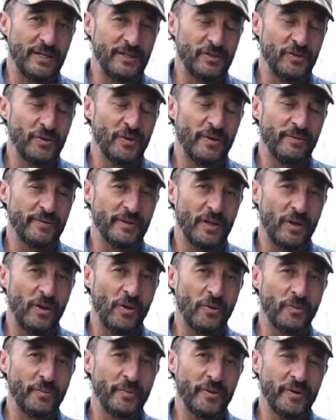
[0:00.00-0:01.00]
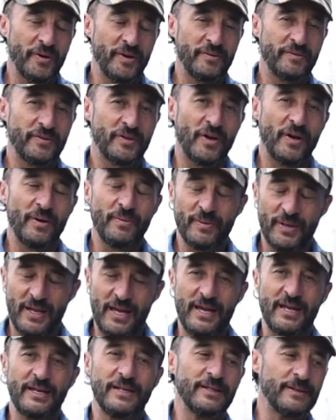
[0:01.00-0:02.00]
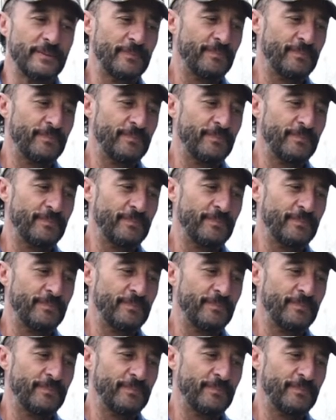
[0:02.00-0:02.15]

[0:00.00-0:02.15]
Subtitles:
too over the long period of time, land,